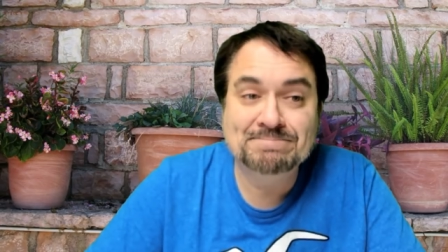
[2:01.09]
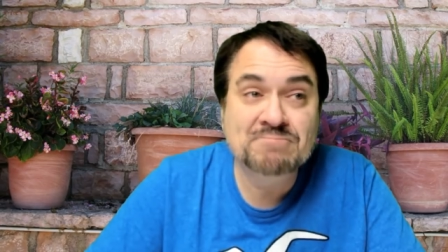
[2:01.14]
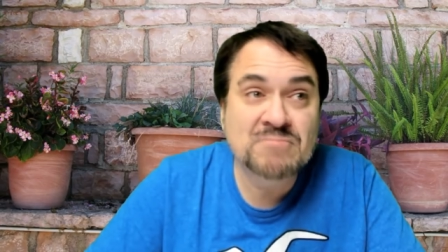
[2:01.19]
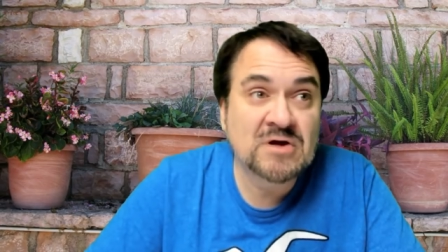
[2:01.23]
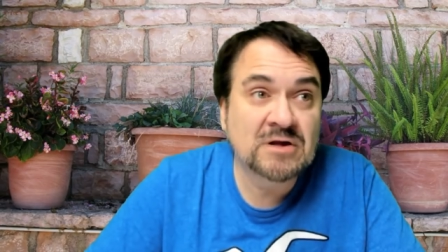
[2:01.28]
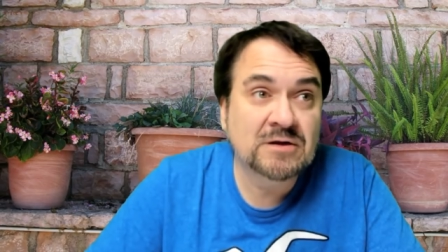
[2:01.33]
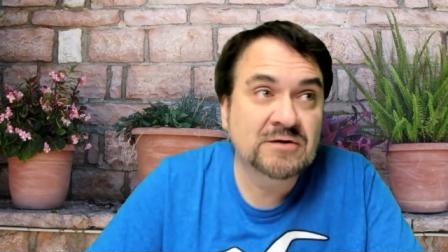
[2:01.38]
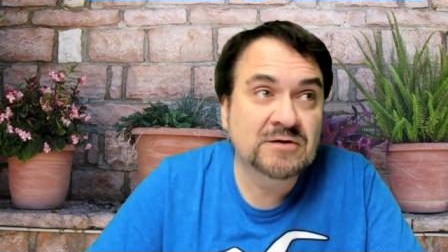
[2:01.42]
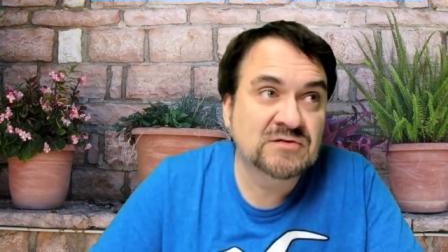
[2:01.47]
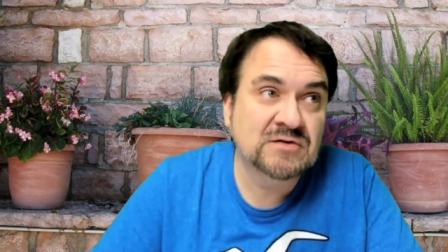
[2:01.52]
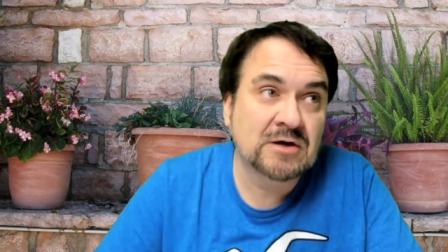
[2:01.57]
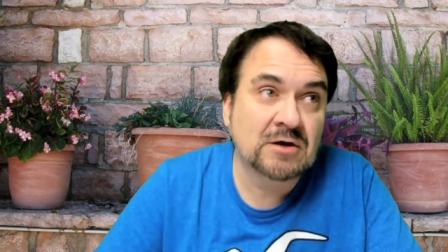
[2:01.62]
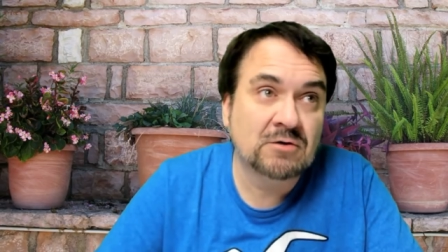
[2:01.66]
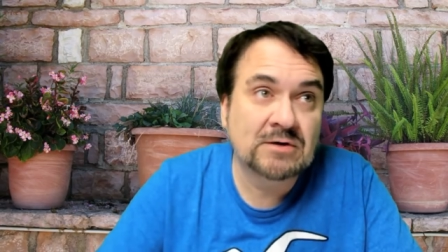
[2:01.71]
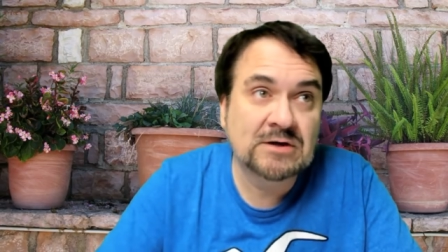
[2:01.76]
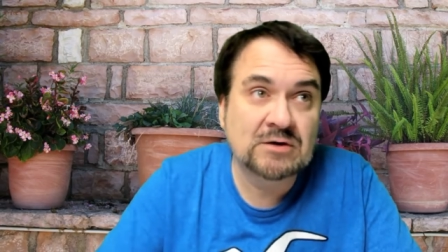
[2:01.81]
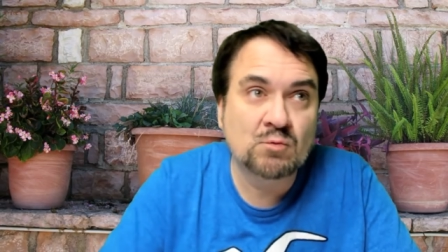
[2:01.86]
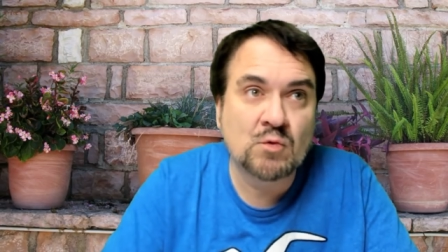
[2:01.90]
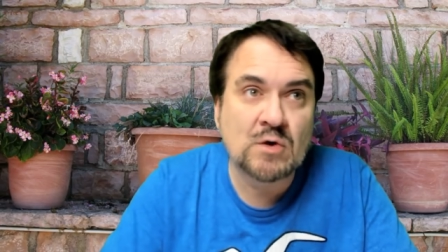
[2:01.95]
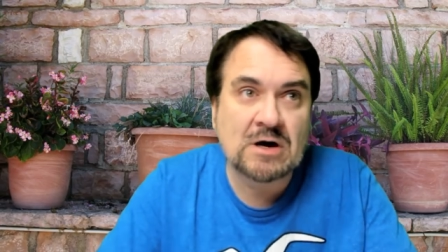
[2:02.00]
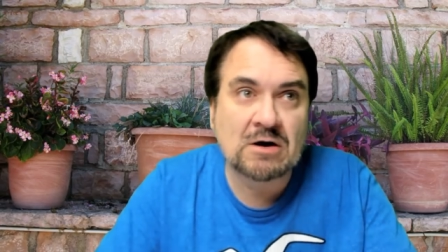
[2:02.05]

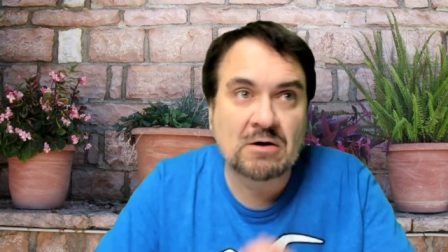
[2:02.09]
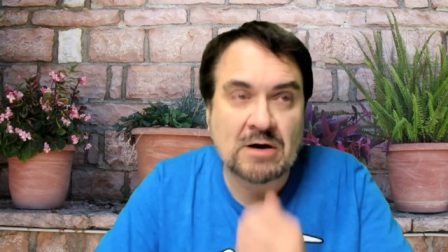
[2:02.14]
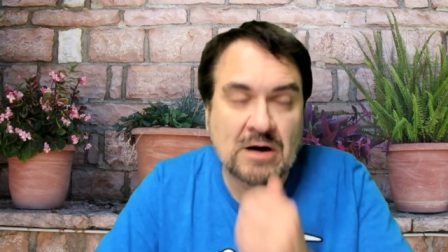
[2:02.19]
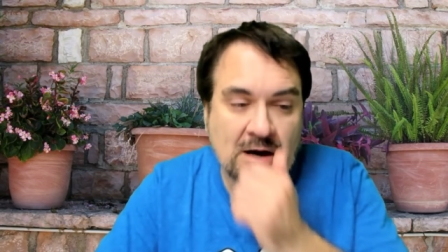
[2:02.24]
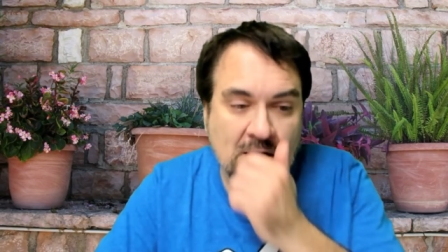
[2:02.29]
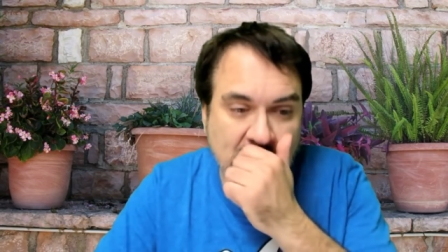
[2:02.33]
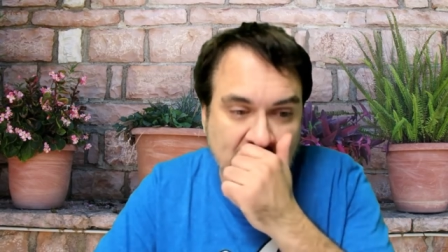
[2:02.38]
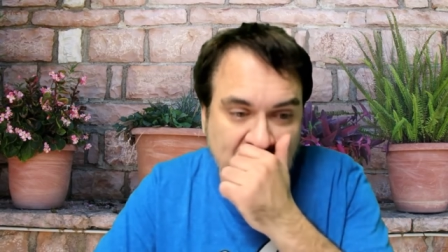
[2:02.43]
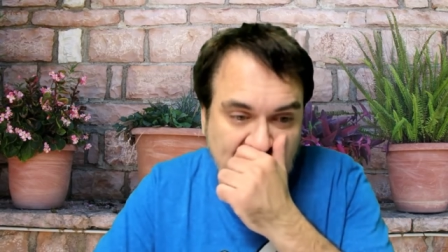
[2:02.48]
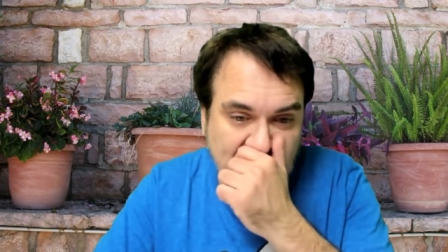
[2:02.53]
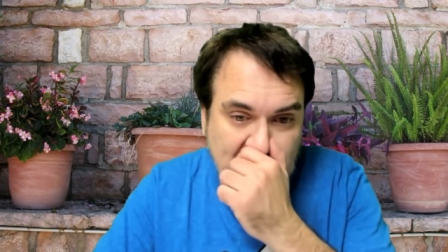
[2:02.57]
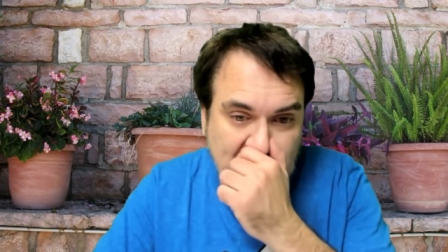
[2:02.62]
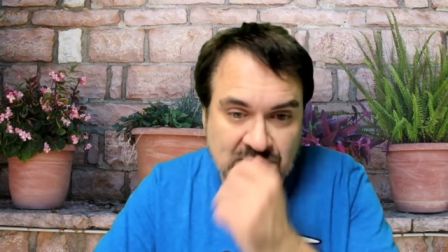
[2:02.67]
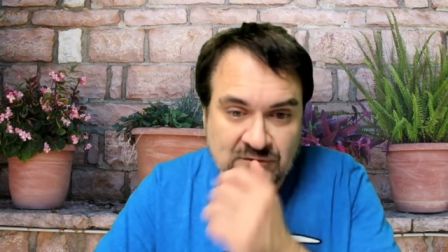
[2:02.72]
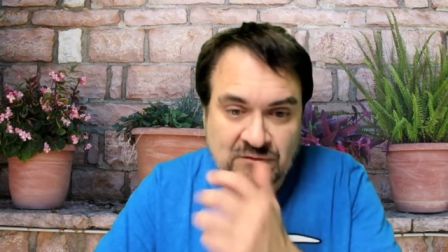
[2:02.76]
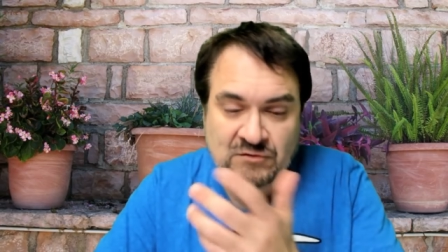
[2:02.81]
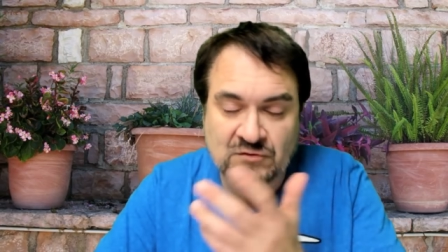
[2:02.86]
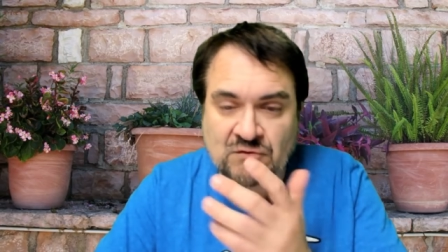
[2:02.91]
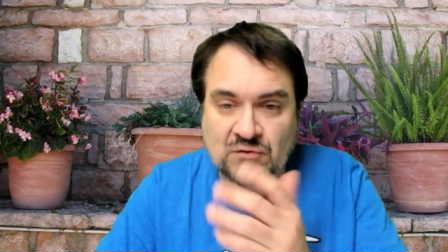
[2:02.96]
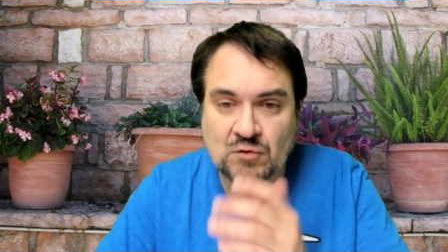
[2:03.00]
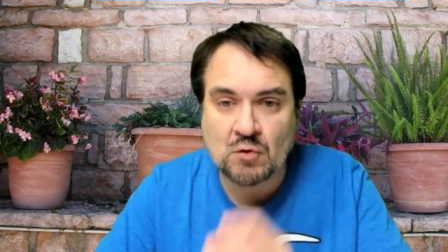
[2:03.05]
military warehouse
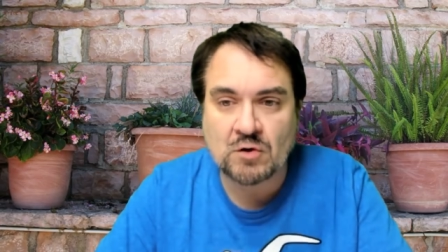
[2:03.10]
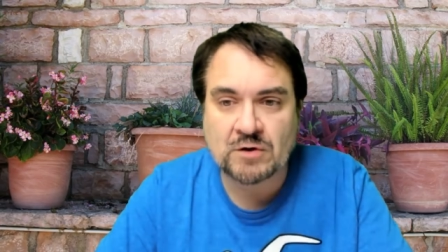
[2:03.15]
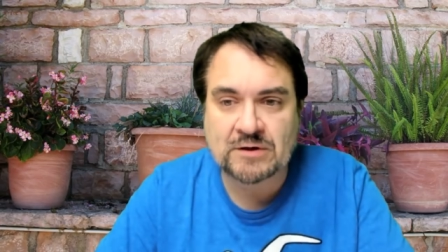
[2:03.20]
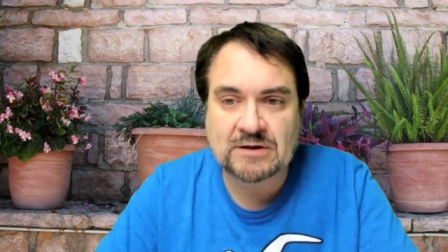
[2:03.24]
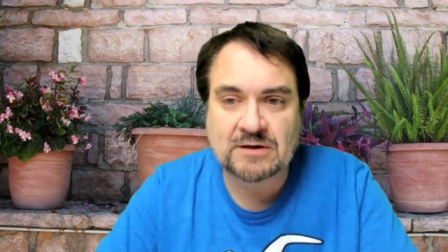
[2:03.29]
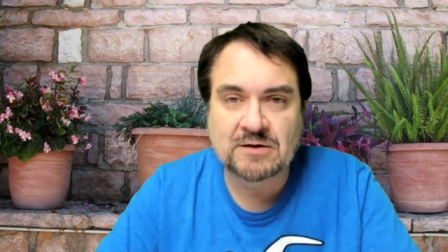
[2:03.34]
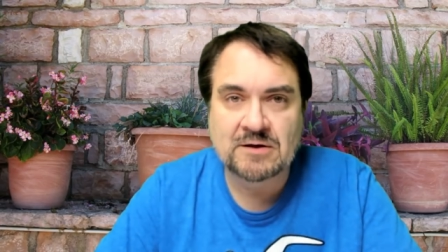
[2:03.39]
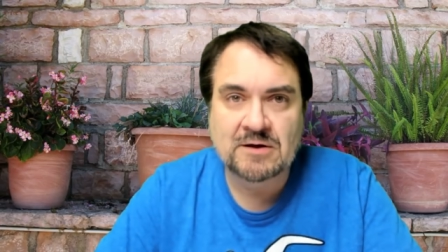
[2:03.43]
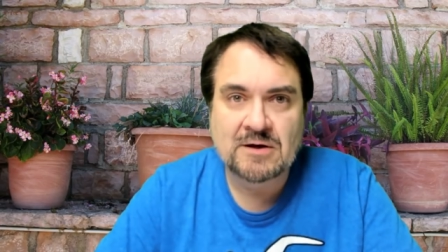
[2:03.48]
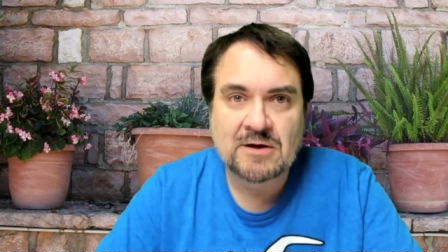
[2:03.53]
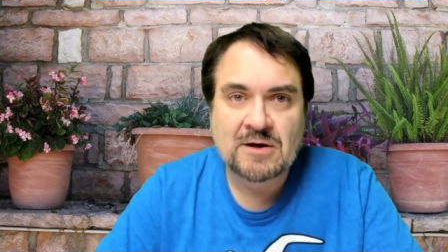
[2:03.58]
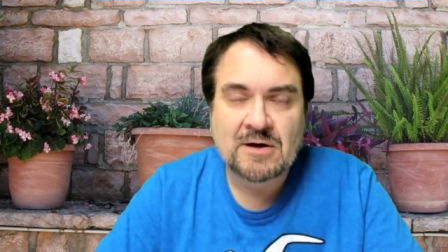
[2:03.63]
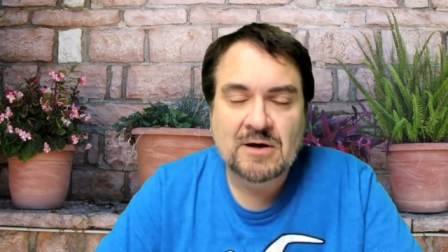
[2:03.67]
that stored it.